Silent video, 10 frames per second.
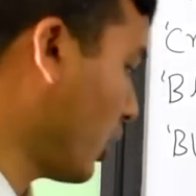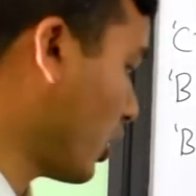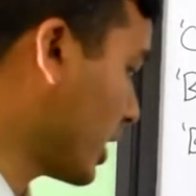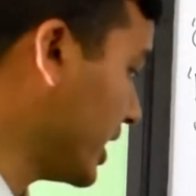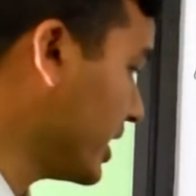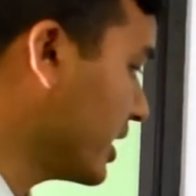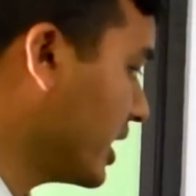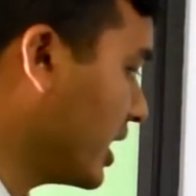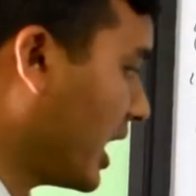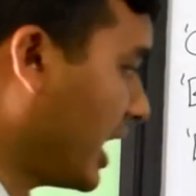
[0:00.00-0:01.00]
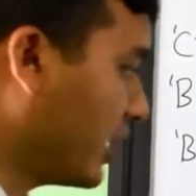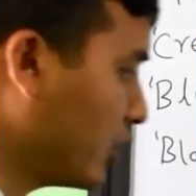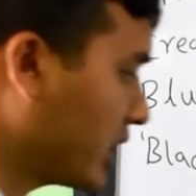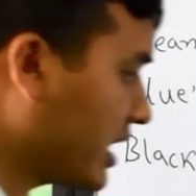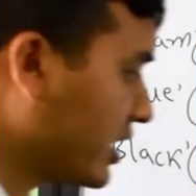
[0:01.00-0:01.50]
Okay, and
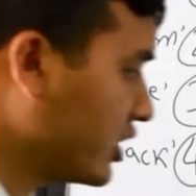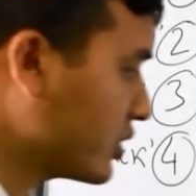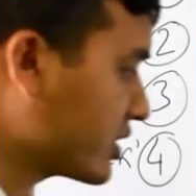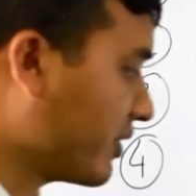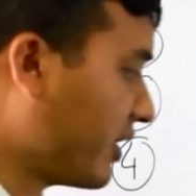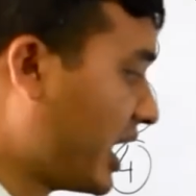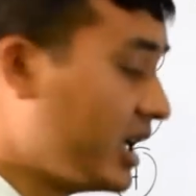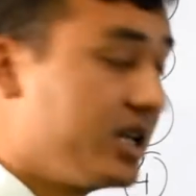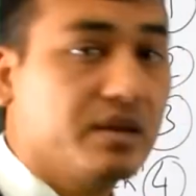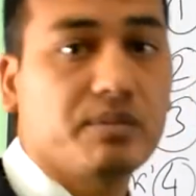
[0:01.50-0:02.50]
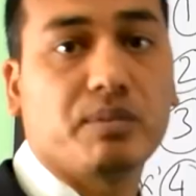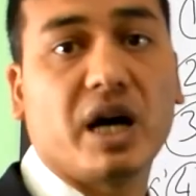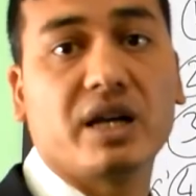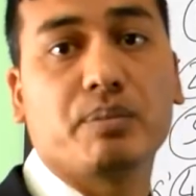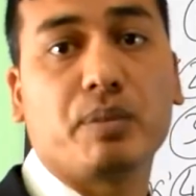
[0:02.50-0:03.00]
we can use the fire
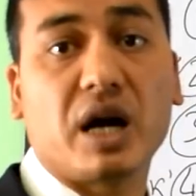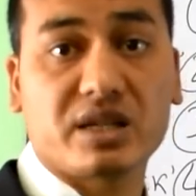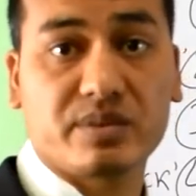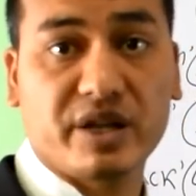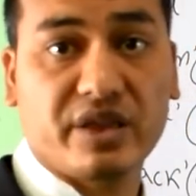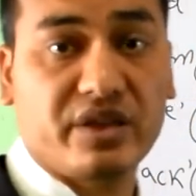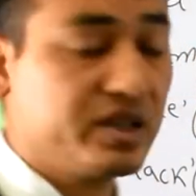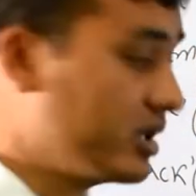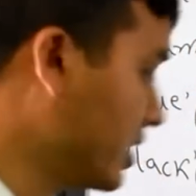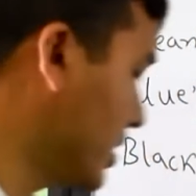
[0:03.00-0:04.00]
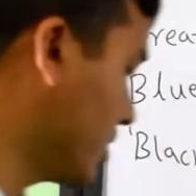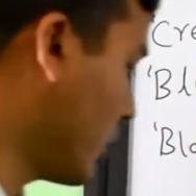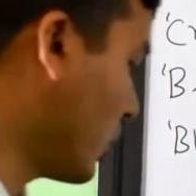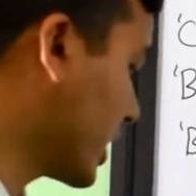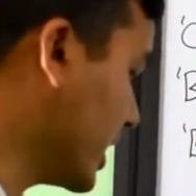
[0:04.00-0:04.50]
by pass method.
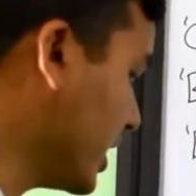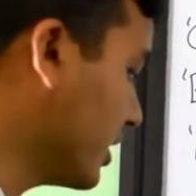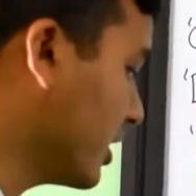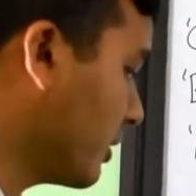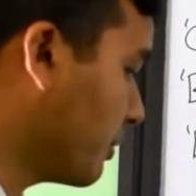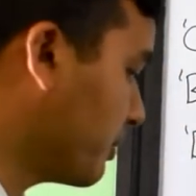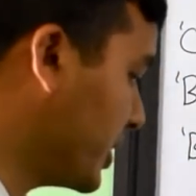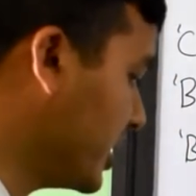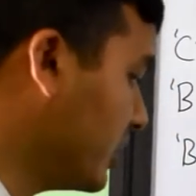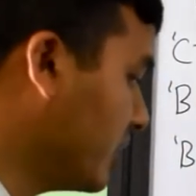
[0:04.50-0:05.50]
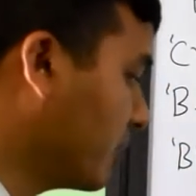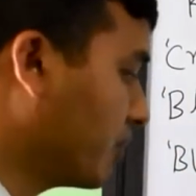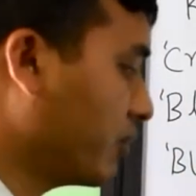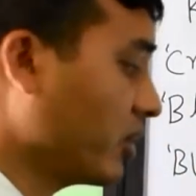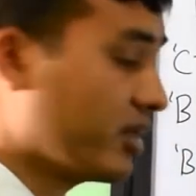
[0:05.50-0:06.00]
Okay, P,
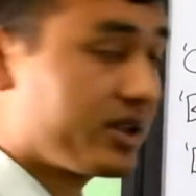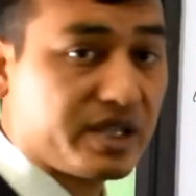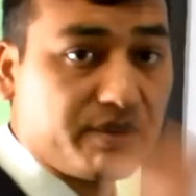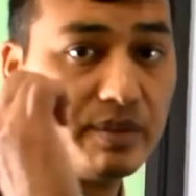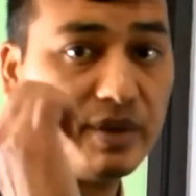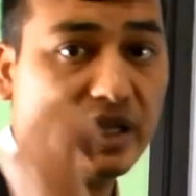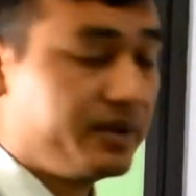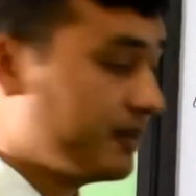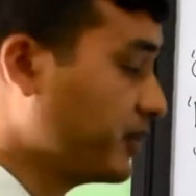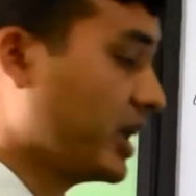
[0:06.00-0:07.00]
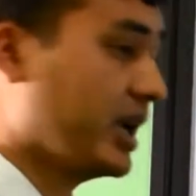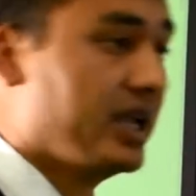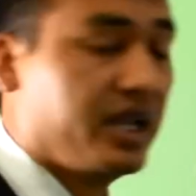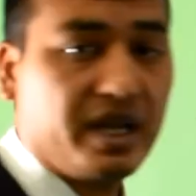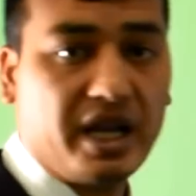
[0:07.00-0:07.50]
pull the safety pin,
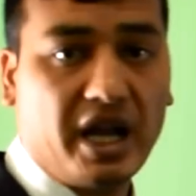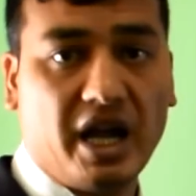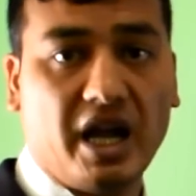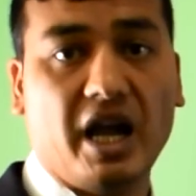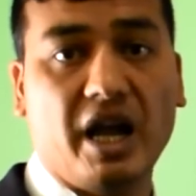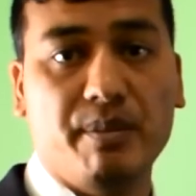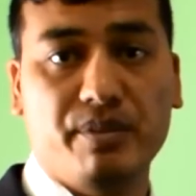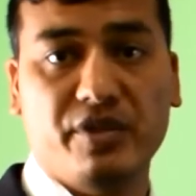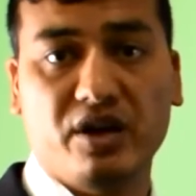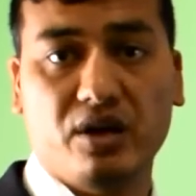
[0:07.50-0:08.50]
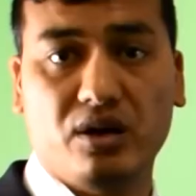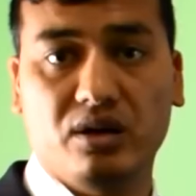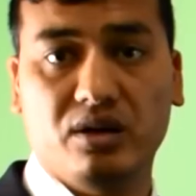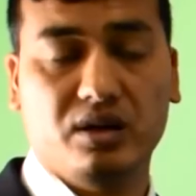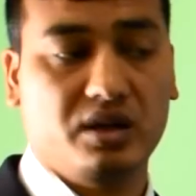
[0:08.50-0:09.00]
A, aim
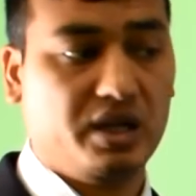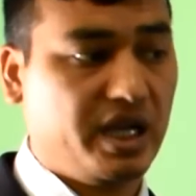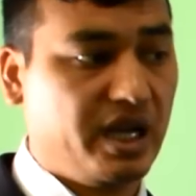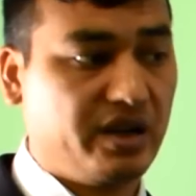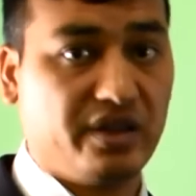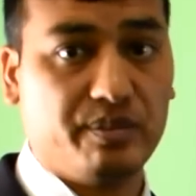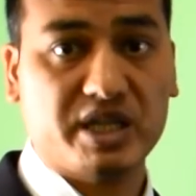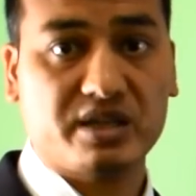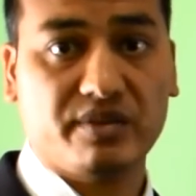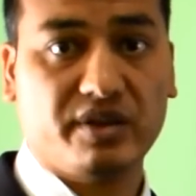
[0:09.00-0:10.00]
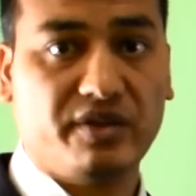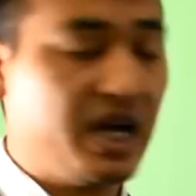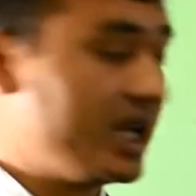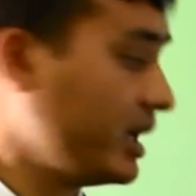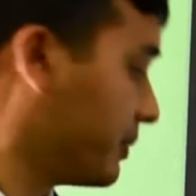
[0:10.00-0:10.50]
the at the base of the
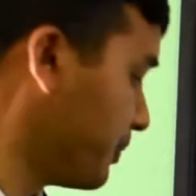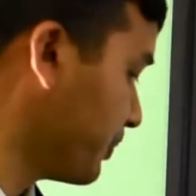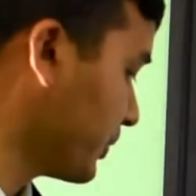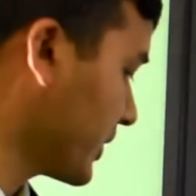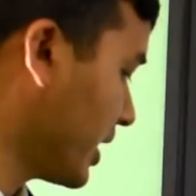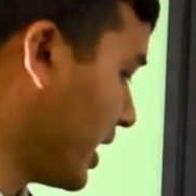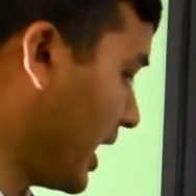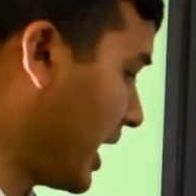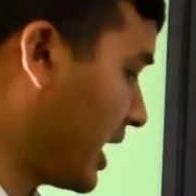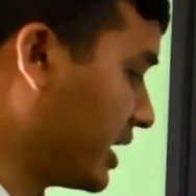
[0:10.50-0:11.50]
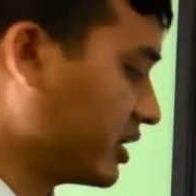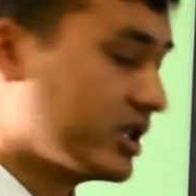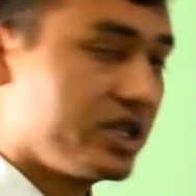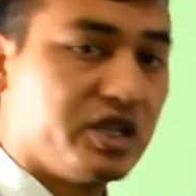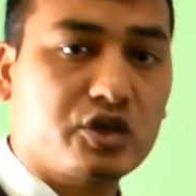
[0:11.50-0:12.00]
fire and
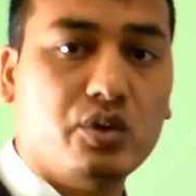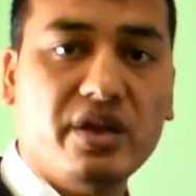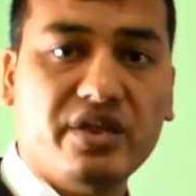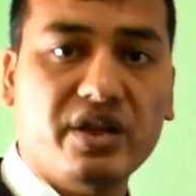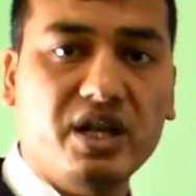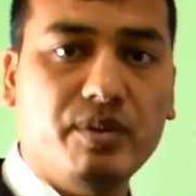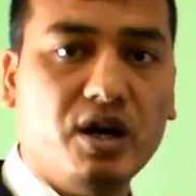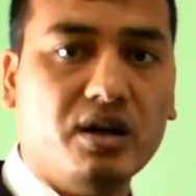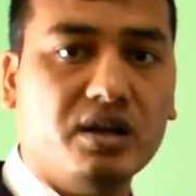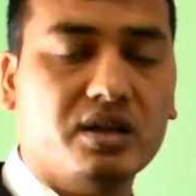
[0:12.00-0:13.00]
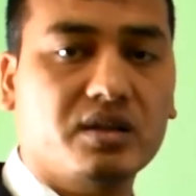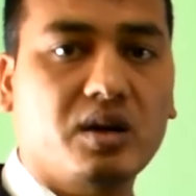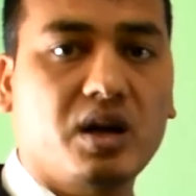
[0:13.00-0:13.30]
squeeze the lever,